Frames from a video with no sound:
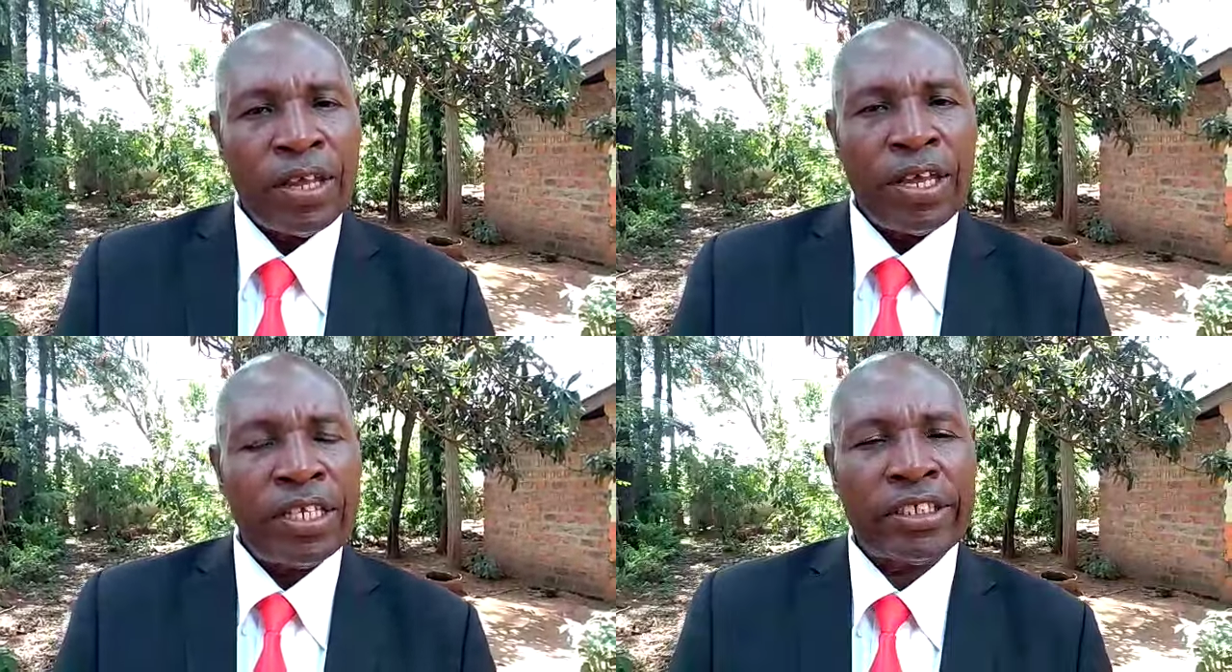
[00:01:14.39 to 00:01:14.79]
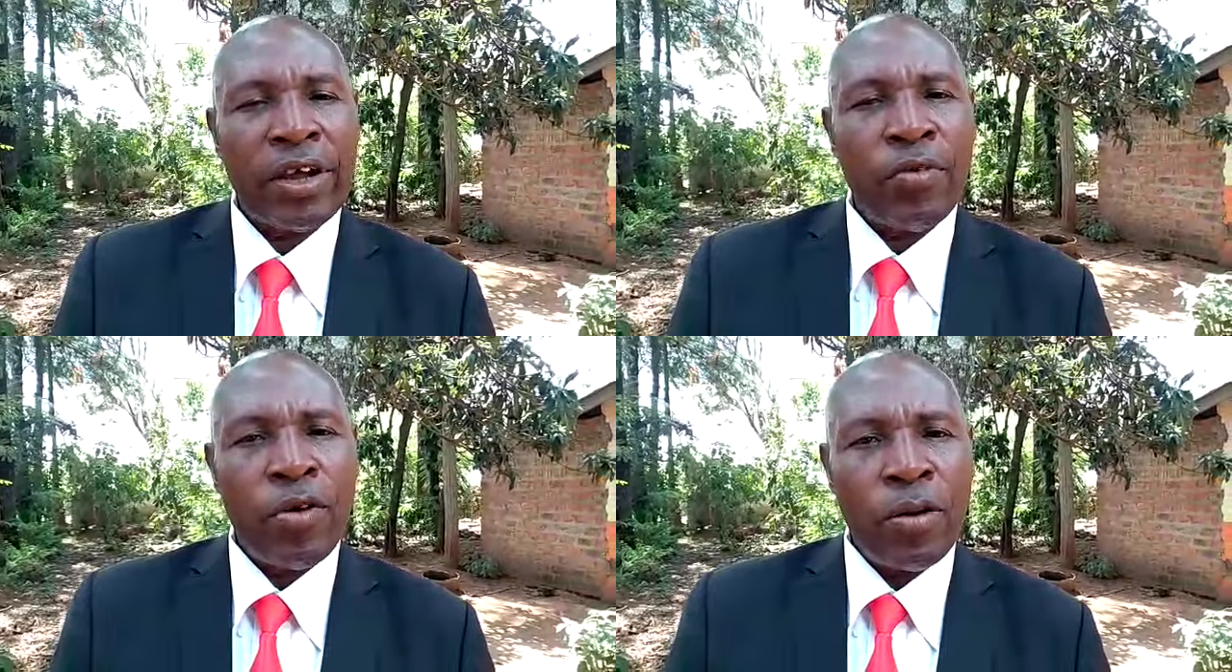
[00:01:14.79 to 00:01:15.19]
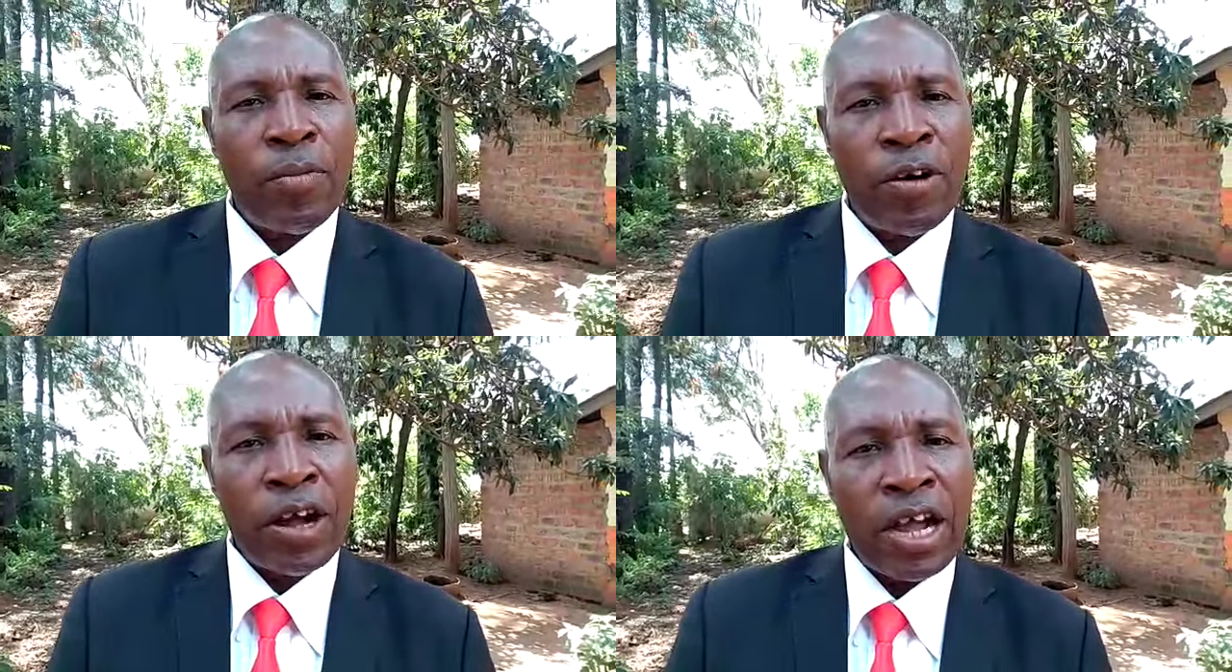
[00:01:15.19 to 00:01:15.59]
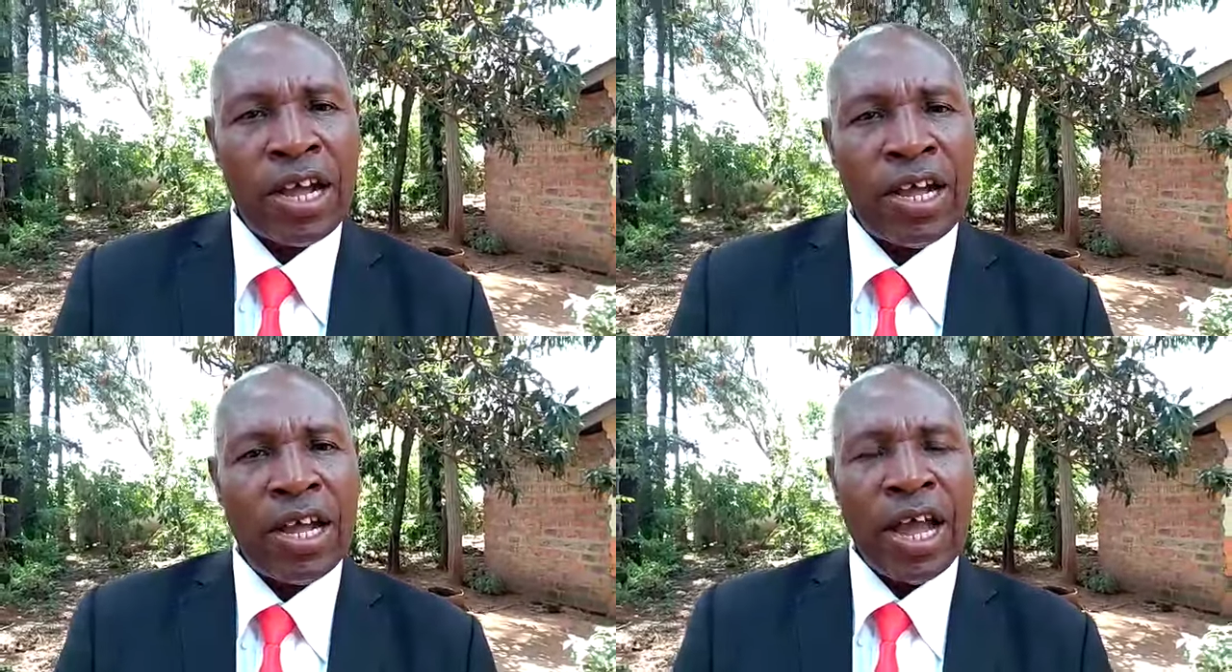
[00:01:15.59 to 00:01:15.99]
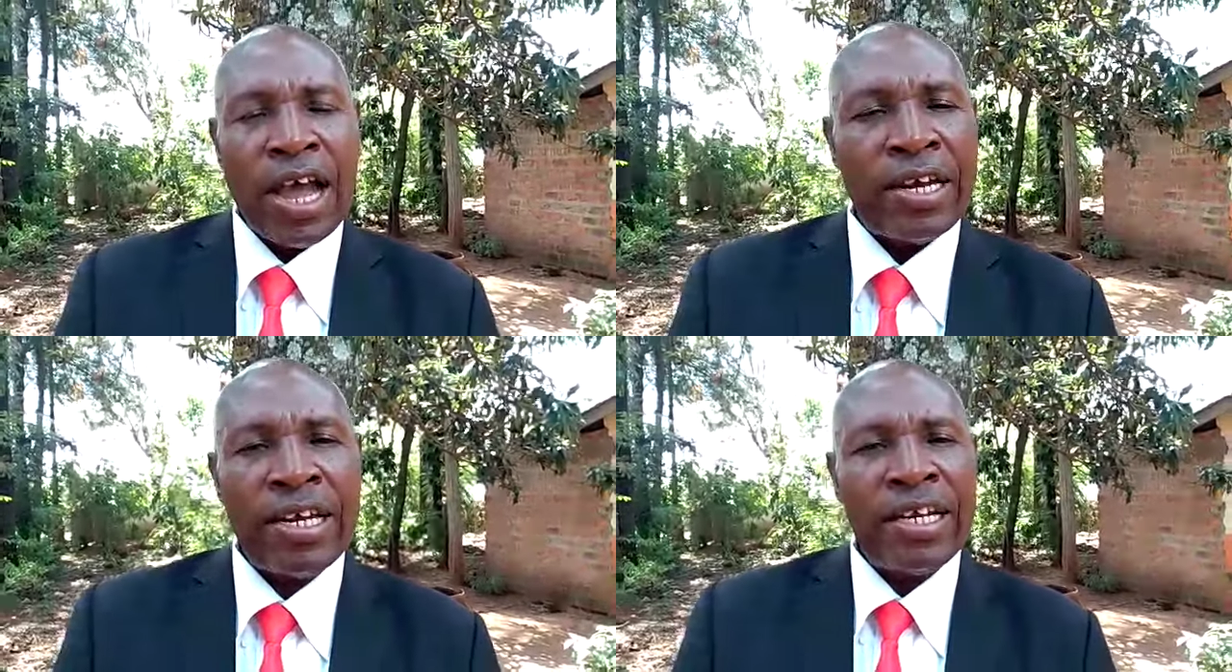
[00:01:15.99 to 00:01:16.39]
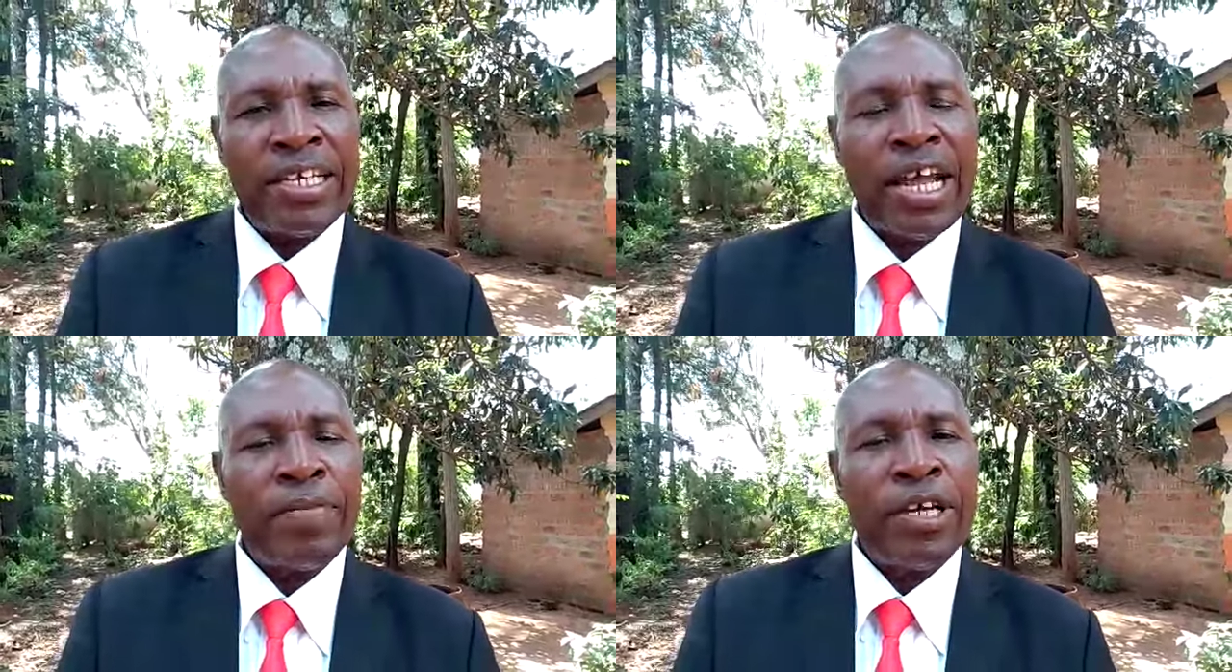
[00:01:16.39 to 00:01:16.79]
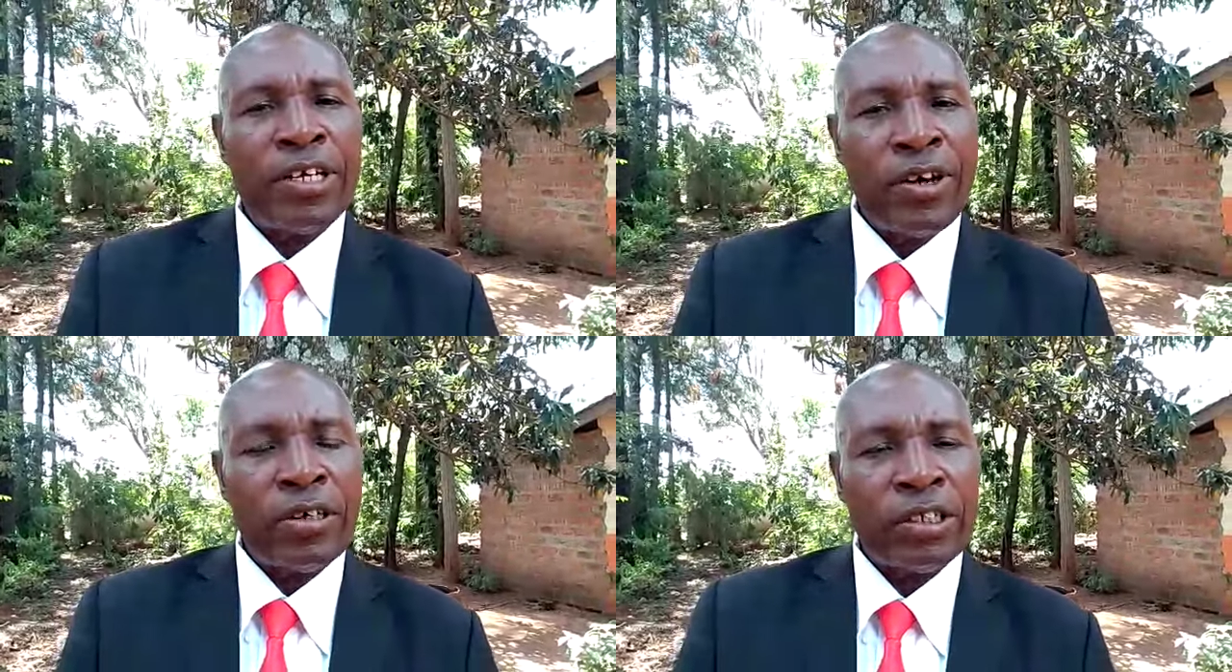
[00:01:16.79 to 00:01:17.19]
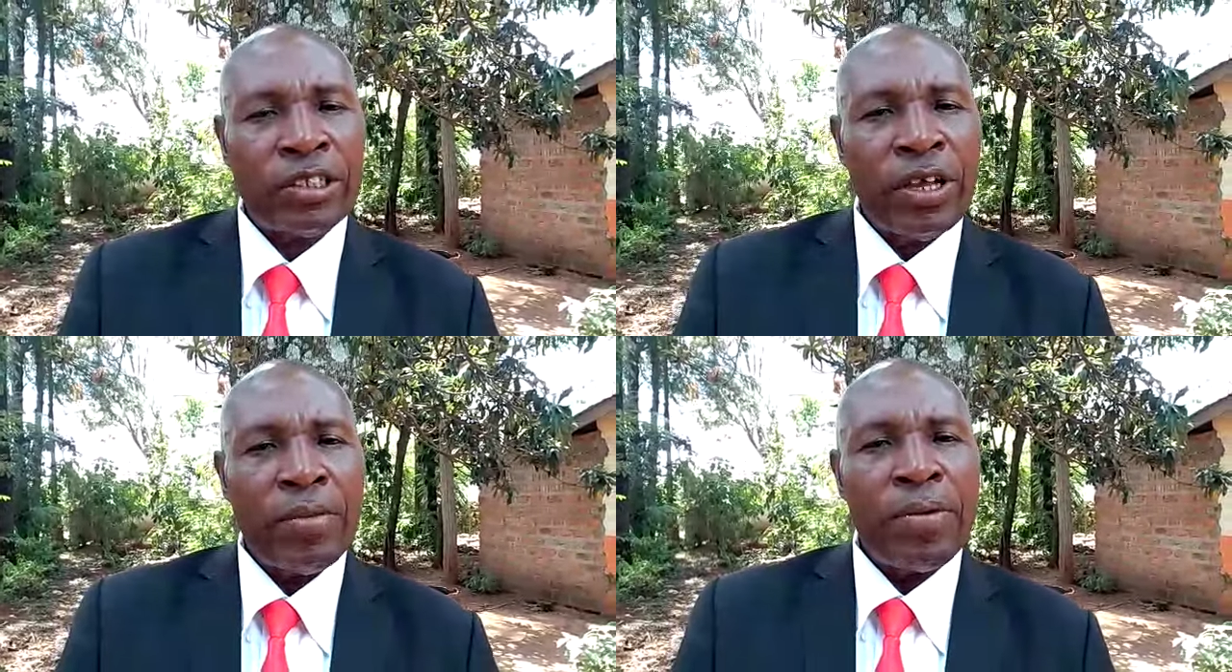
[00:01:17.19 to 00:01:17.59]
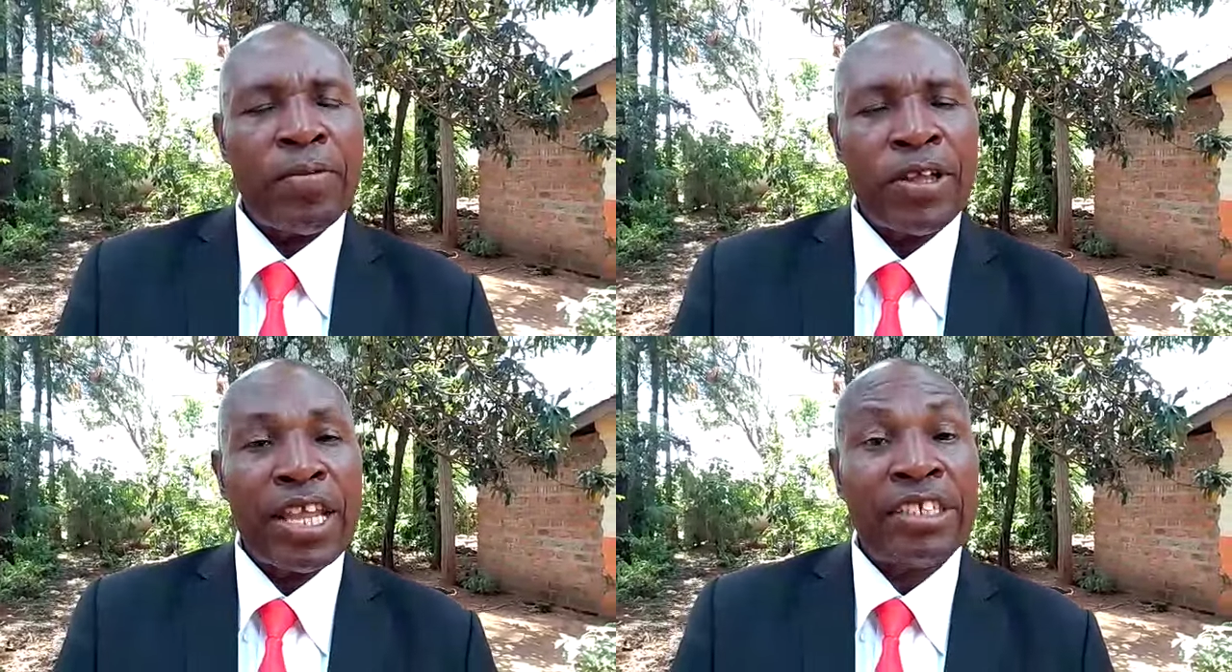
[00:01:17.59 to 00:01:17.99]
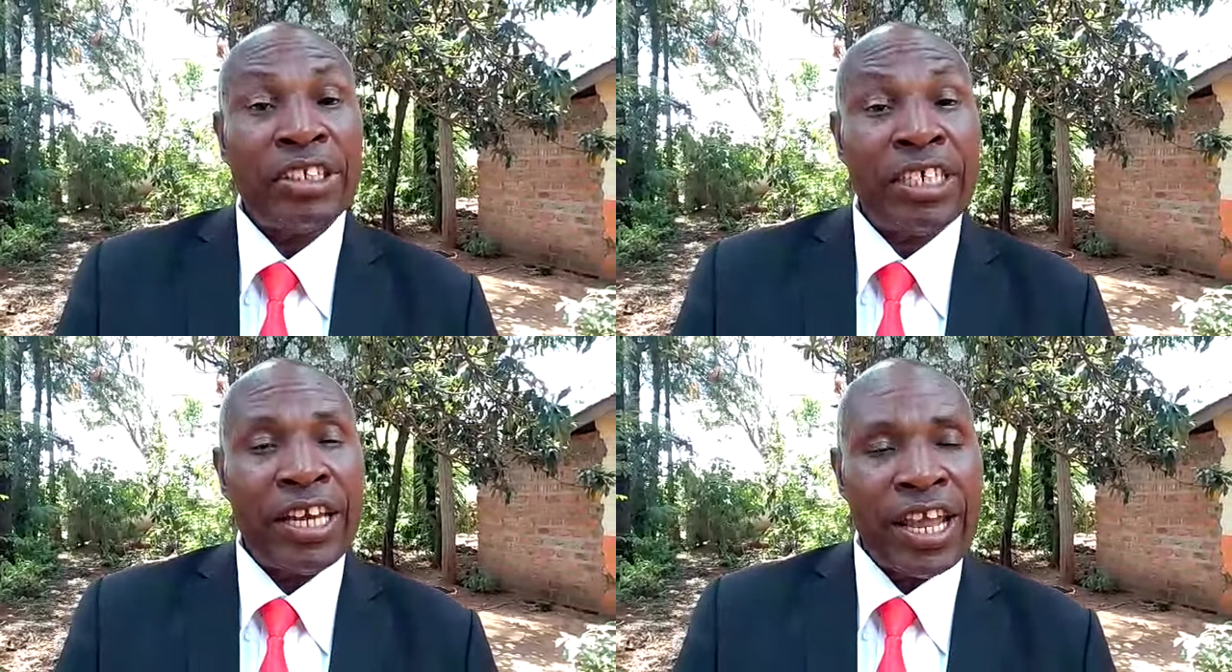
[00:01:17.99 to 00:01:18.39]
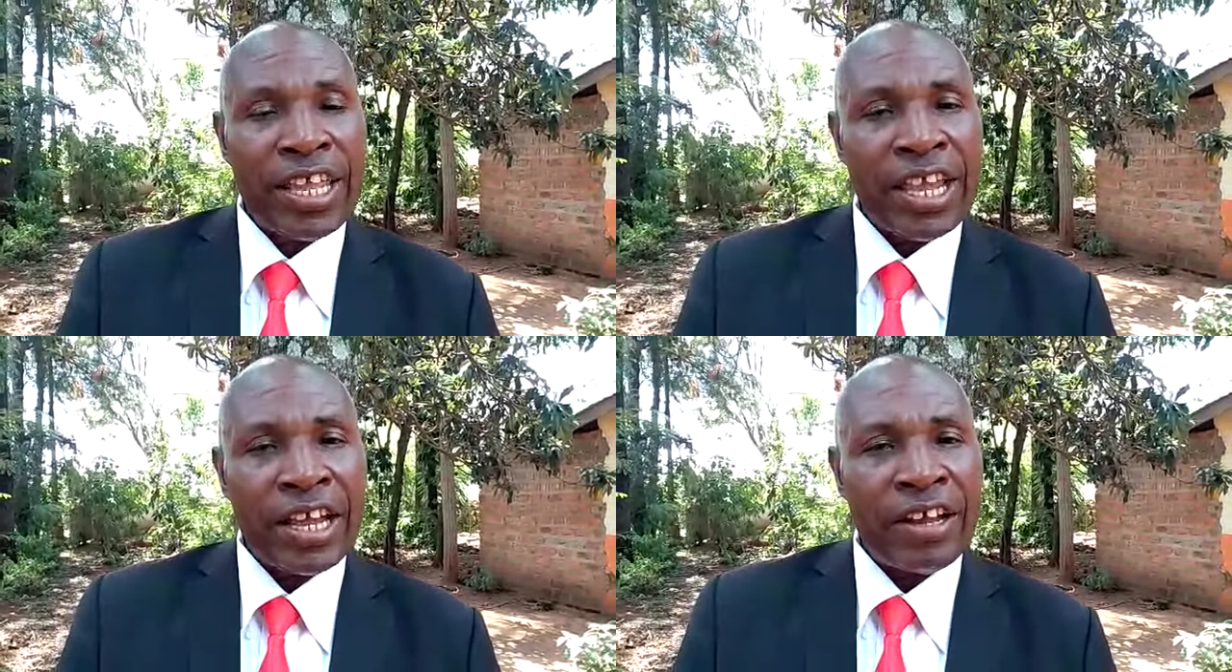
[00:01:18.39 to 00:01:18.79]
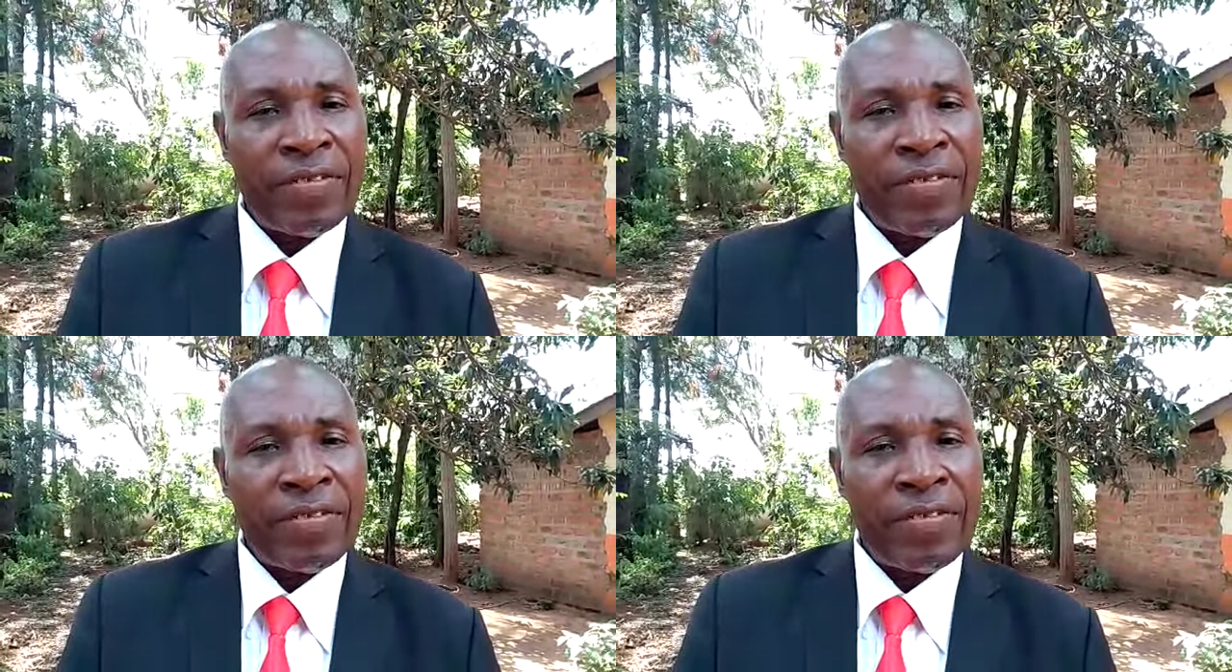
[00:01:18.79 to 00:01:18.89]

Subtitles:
He's a warmonger. And anytime he talks, people just see danger.